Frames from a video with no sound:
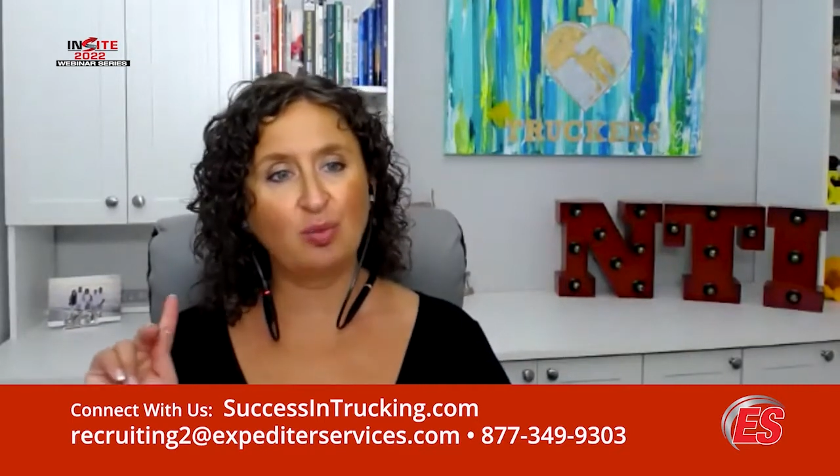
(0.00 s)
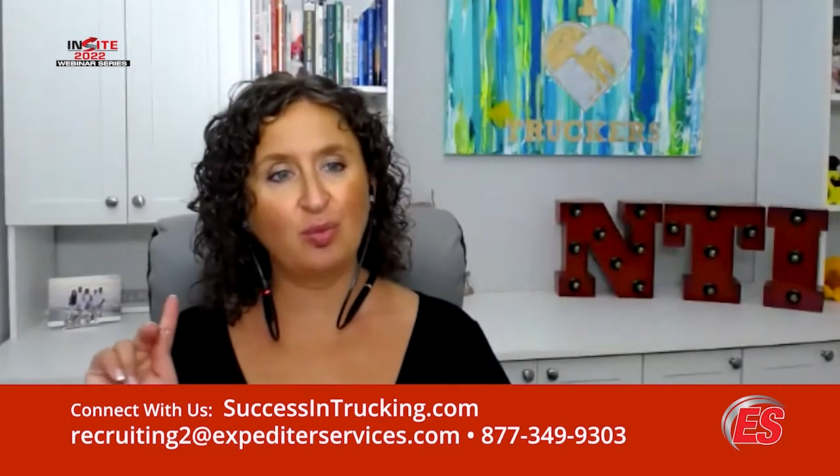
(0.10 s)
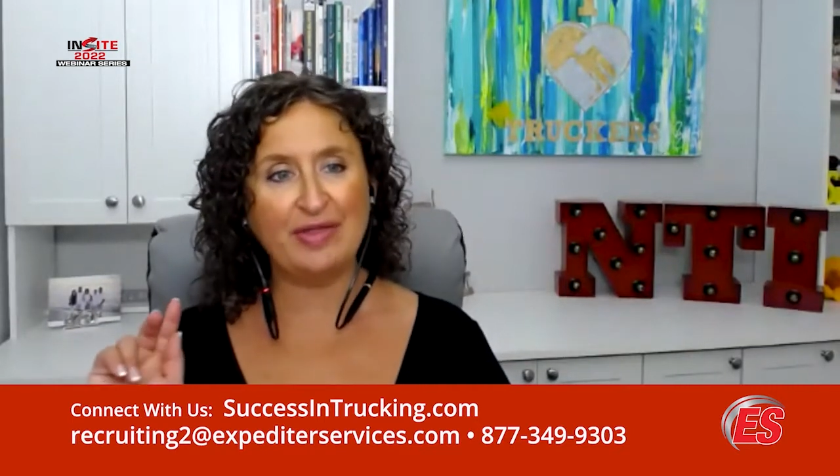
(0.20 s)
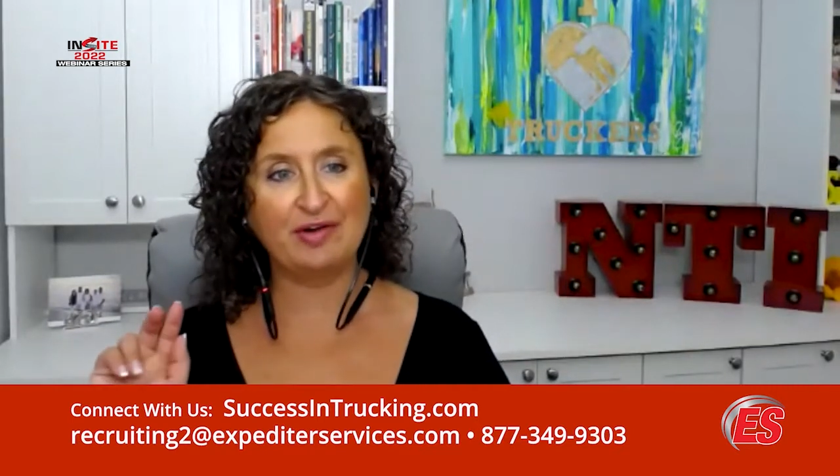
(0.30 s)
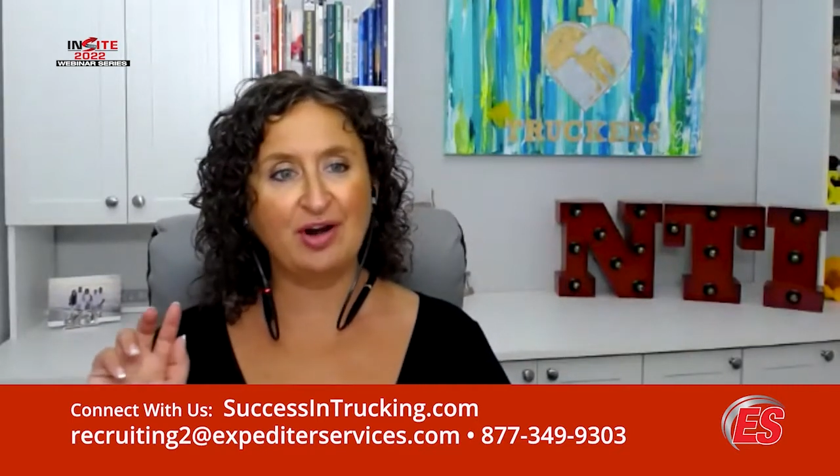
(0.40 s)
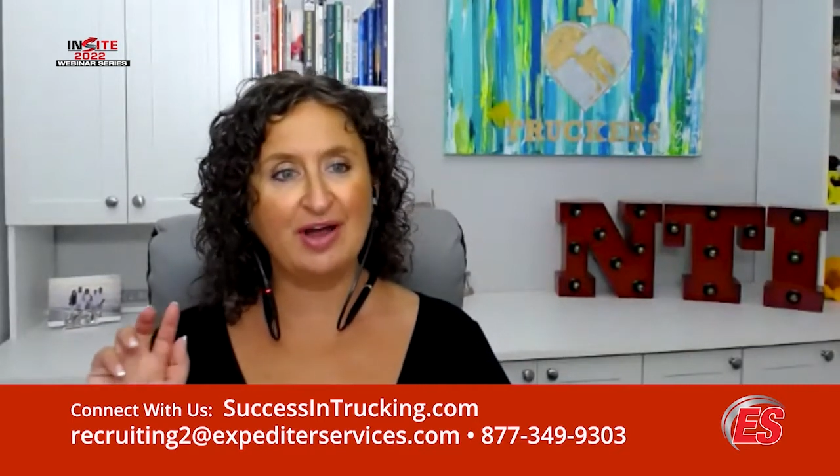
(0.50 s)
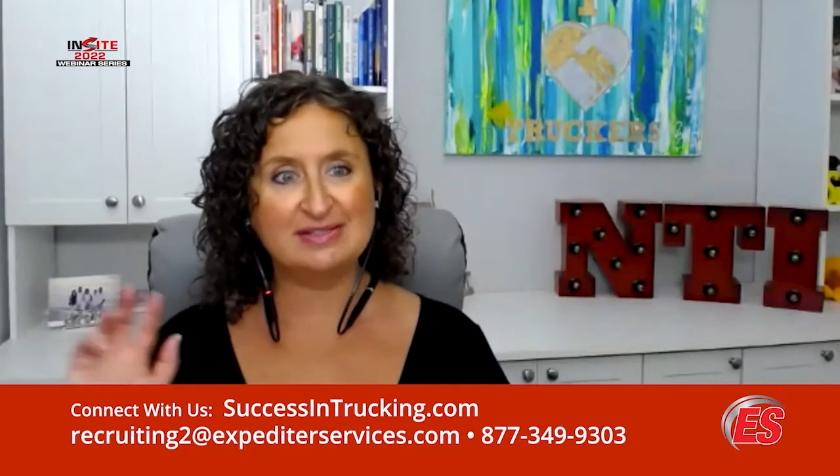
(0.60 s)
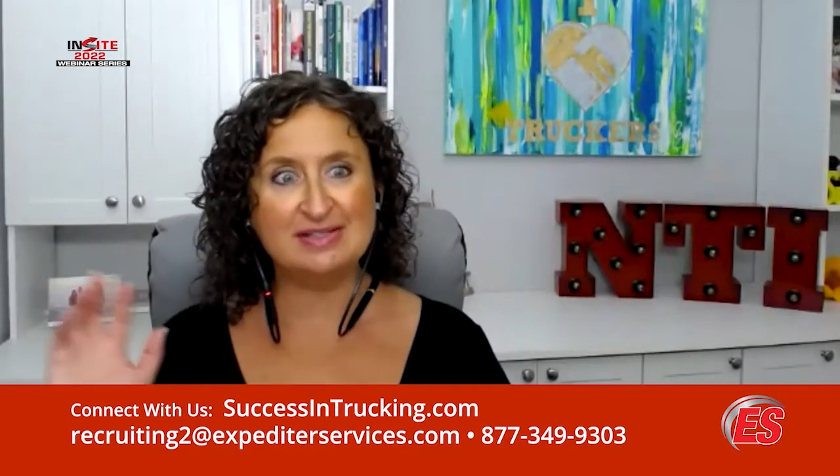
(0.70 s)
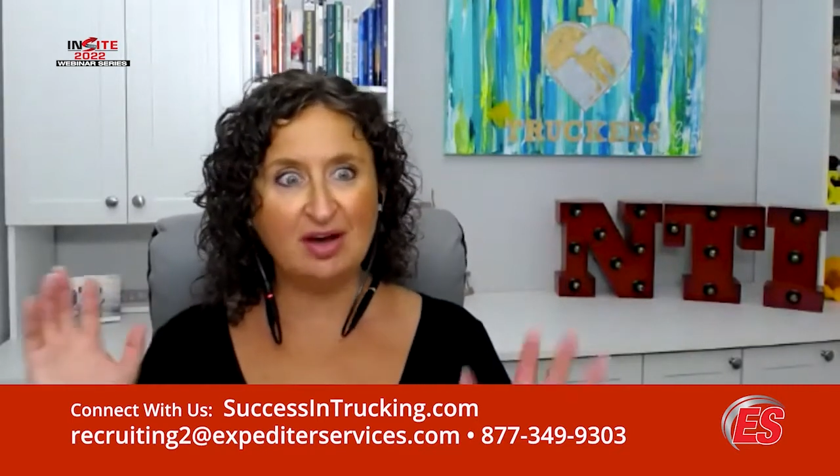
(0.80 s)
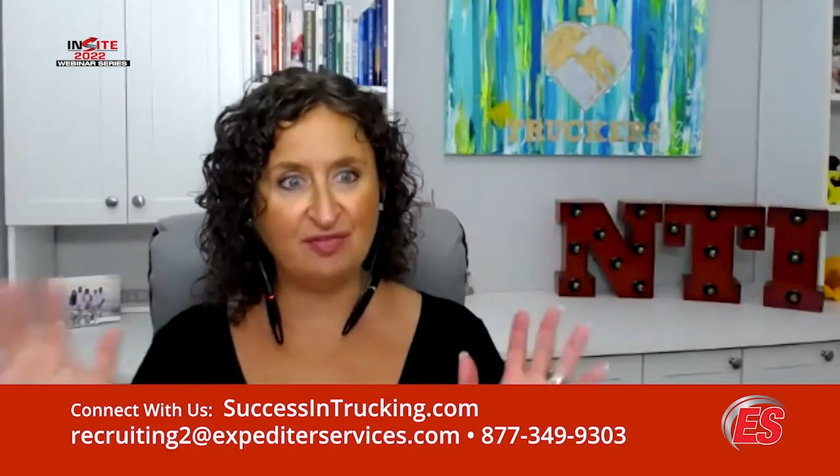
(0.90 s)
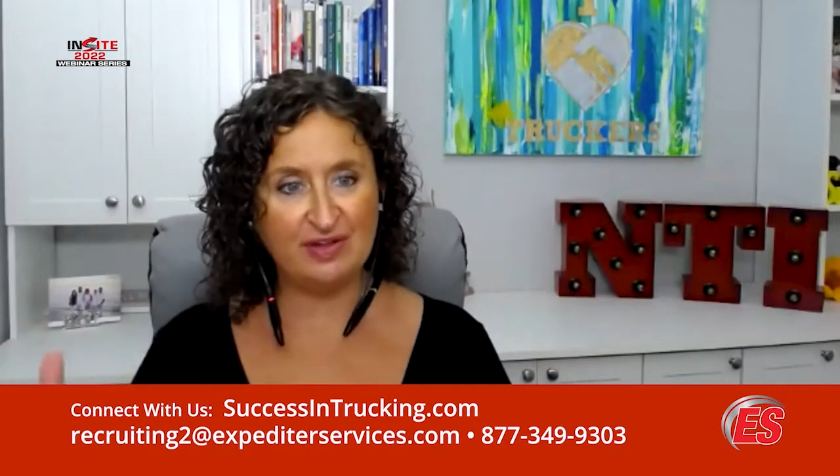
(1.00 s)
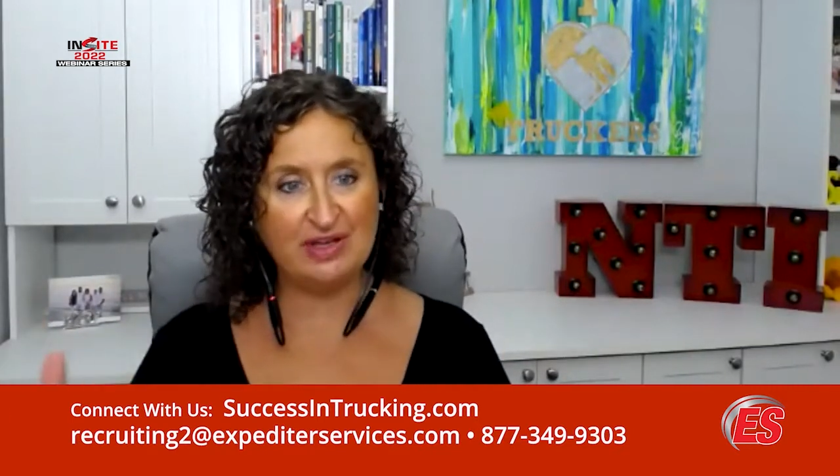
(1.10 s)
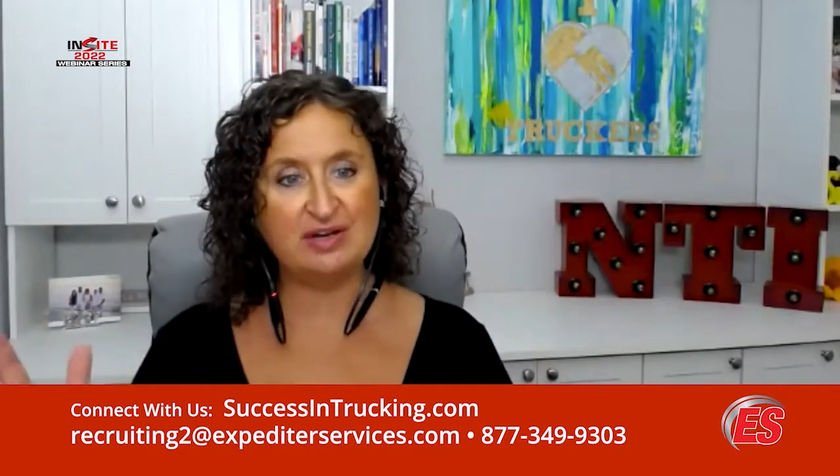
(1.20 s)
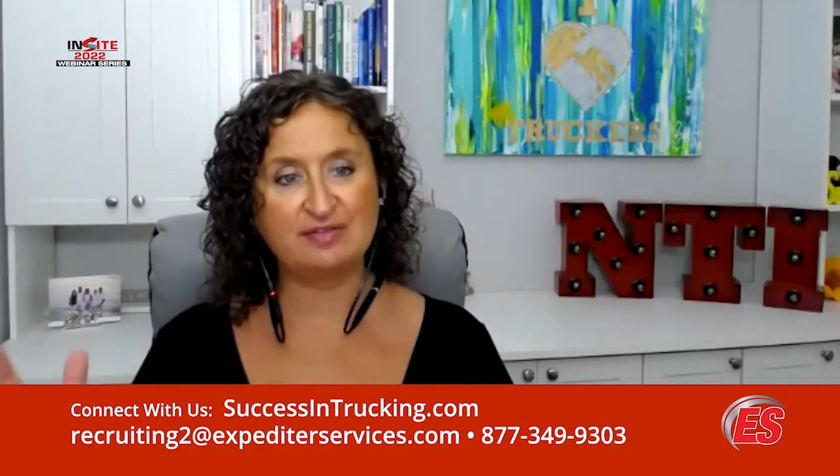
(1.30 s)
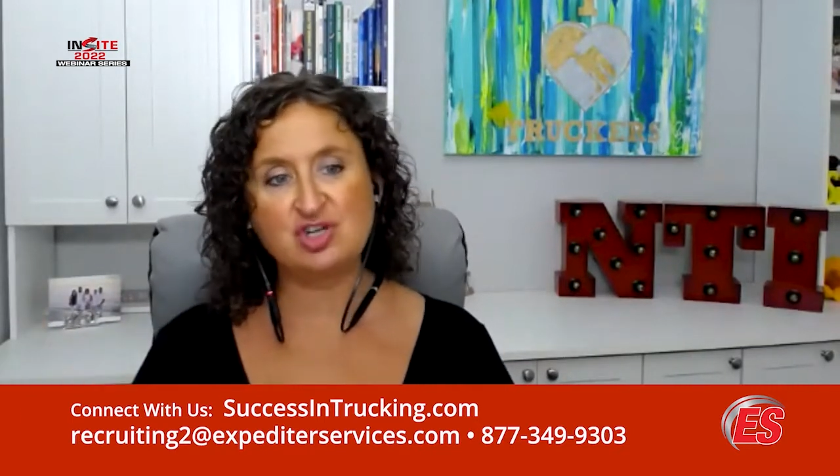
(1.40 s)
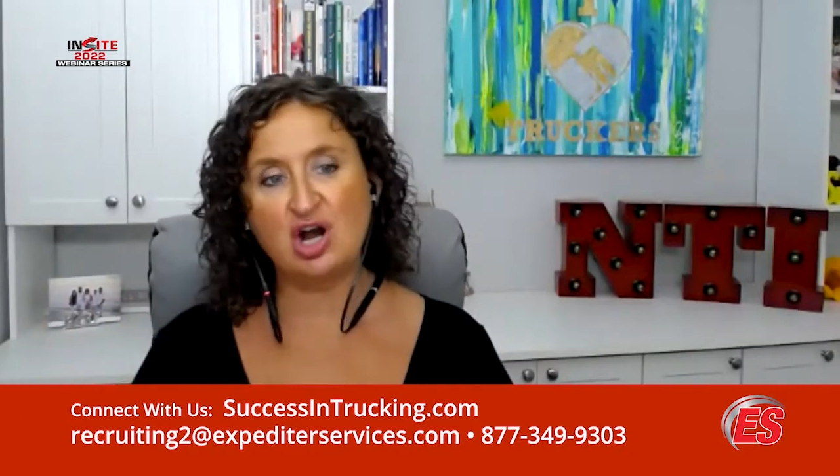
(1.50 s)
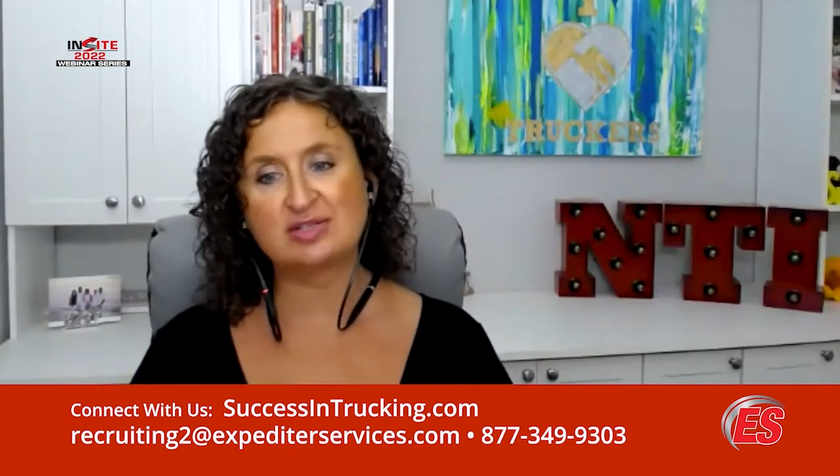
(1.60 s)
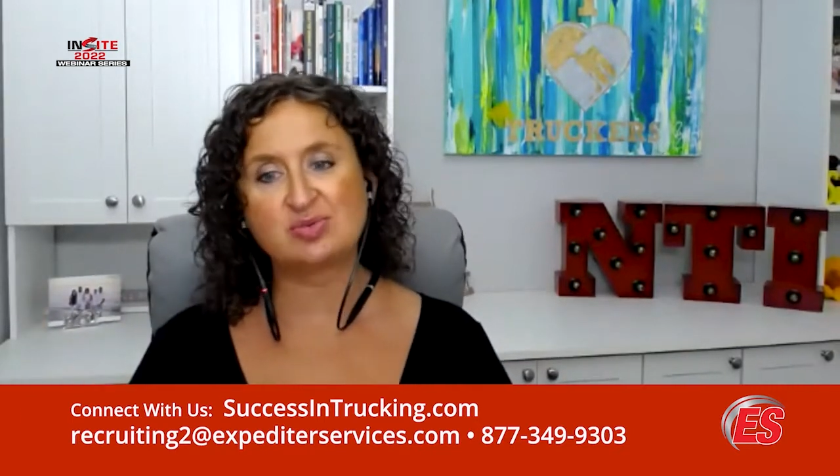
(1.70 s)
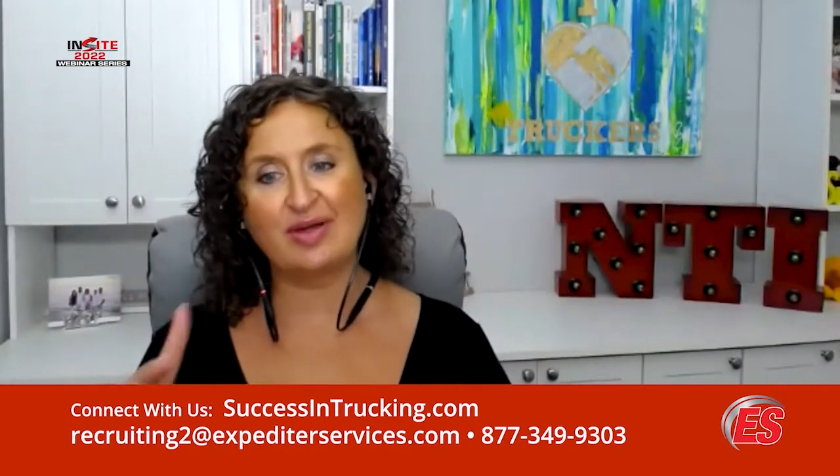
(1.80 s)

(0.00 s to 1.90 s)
whether it's a fleet of trucks,